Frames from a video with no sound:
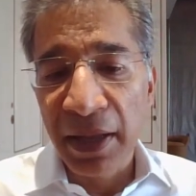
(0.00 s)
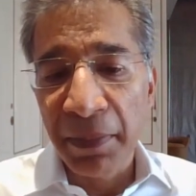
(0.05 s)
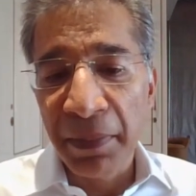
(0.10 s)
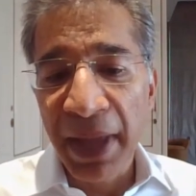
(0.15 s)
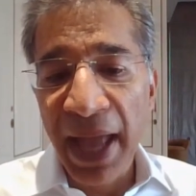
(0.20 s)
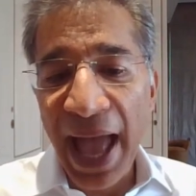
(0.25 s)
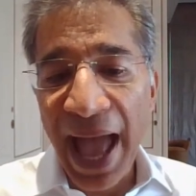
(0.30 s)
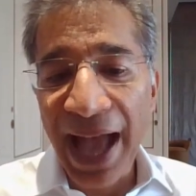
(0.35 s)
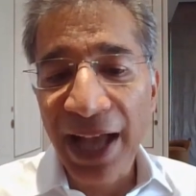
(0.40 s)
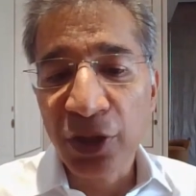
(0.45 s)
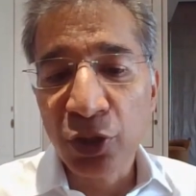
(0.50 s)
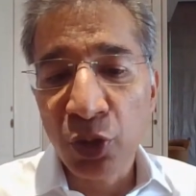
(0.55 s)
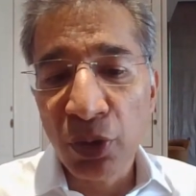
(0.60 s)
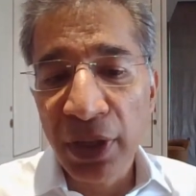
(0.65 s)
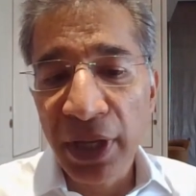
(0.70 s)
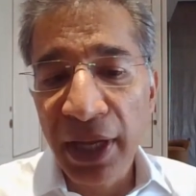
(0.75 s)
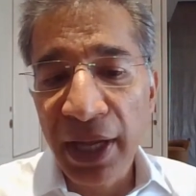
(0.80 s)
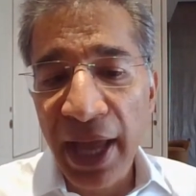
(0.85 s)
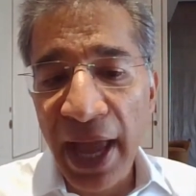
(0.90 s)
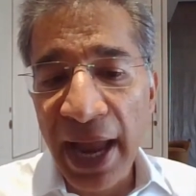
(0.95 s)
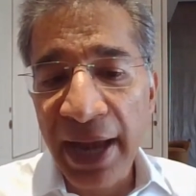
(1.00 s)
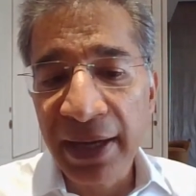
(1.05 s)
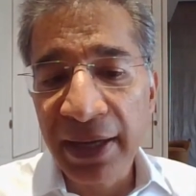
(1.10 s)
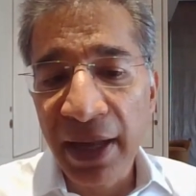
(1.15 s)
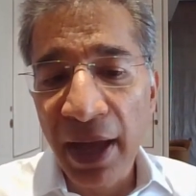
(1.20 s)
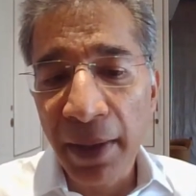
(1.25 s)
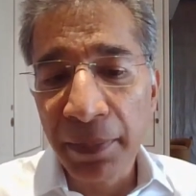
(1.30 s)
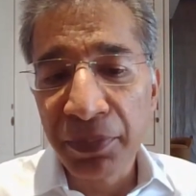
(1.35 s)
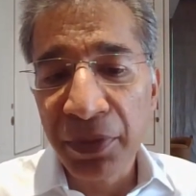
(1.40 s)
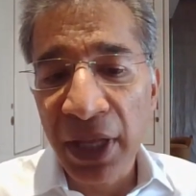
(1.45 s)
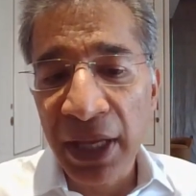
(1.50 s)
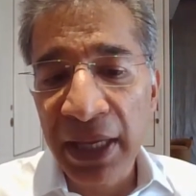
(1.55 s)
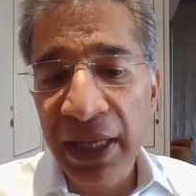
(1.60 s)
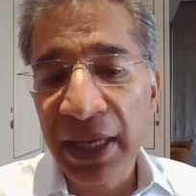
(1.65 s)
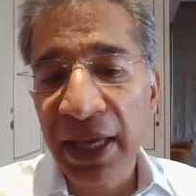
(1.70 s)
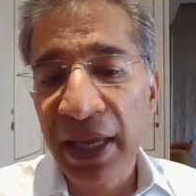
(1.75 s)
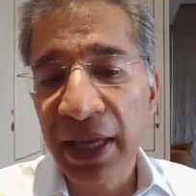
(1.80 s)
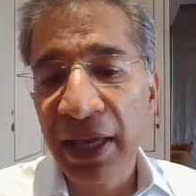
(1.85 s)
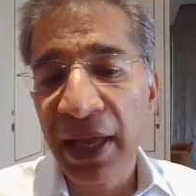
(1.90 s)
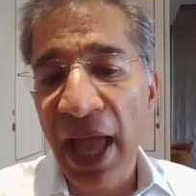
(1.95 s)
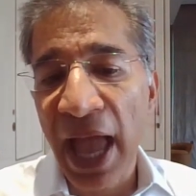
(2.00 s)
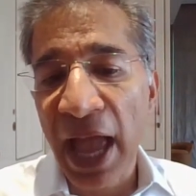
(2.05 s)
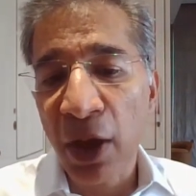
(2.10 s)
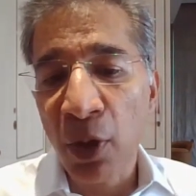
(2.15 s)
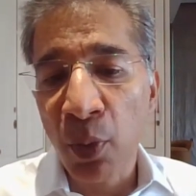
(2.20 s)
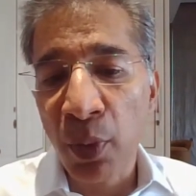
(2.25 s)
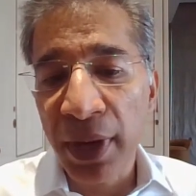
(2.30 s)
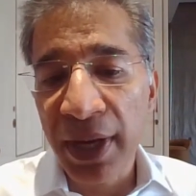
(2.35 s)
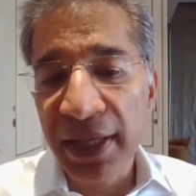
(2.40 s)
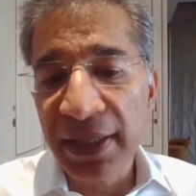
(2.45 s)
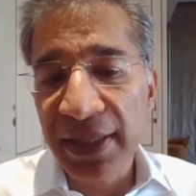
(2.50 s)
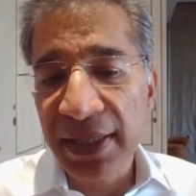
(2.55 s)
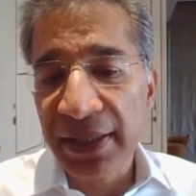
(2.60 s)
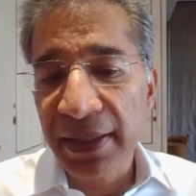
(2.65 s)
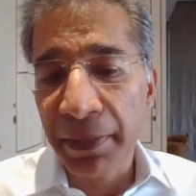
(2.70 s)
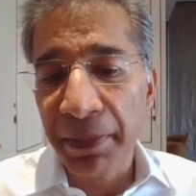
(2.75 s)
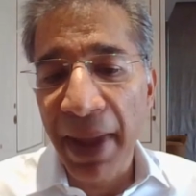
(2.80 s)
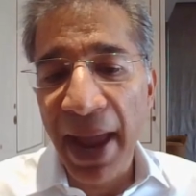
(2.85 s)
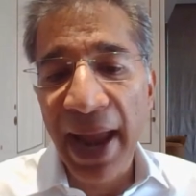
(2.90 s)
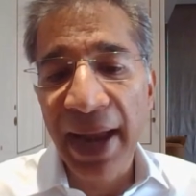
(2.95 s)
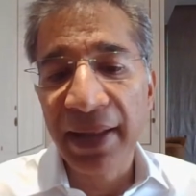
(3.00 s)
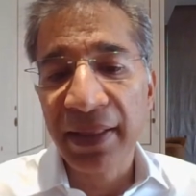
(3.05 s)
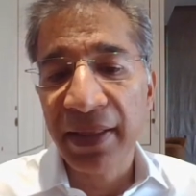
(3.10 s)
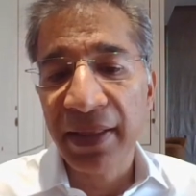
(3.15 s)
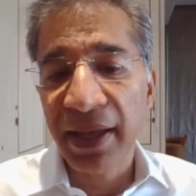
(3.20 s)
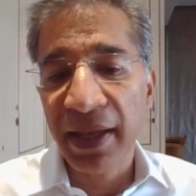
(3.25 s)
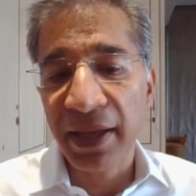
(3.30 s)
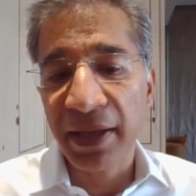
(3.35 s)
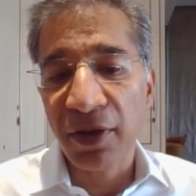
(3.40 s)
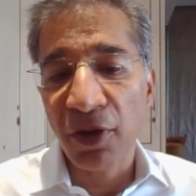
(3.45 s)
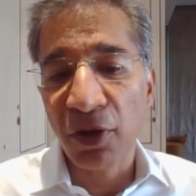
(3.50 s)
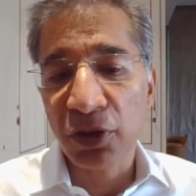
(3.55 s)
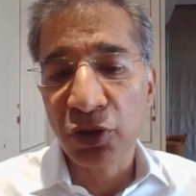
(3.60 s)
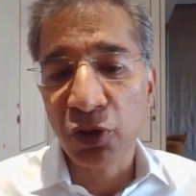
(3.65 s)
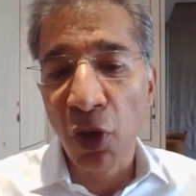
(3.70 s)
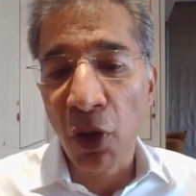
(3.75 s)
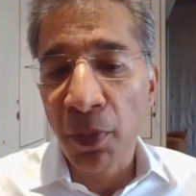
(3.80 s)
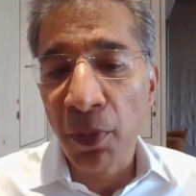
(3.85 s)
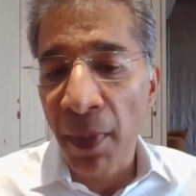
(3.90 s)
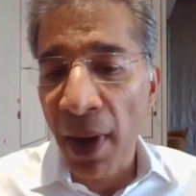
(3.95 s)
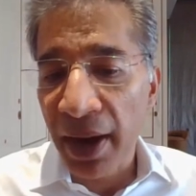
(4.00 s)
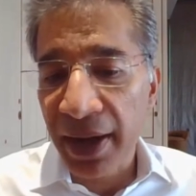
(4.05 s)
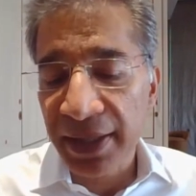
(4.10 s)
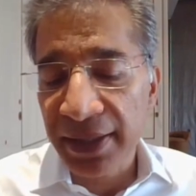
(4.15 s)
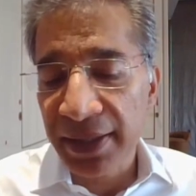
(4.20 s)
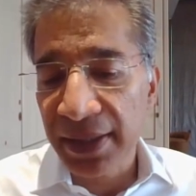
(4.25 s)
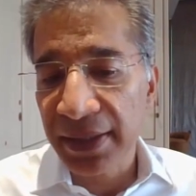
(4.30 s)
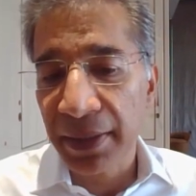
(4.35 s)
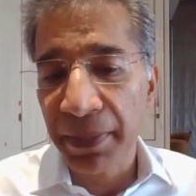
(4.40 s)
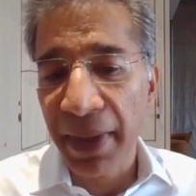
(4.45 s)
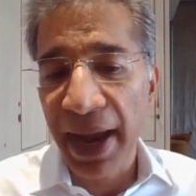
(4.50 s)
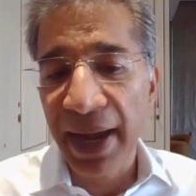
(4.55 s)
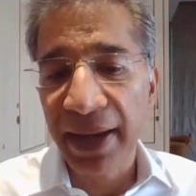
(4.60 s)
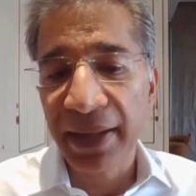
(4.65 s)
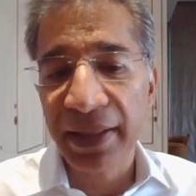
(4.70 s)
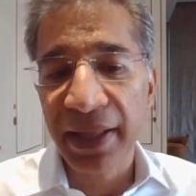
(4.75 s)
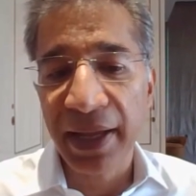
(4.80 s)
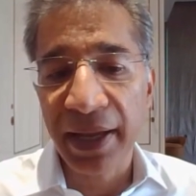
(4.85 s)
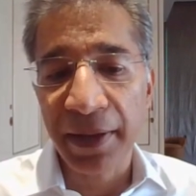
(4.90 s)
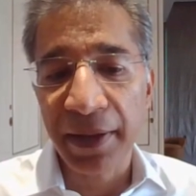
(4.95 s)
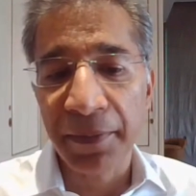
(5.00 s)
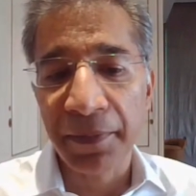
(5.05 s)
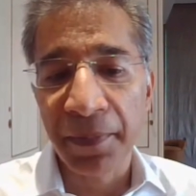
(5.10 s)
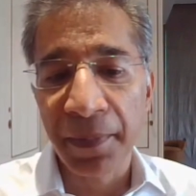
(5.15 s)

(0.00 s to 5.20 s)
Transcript: may actually end up thinking equities is a bad thing or stock markets is a bad thing.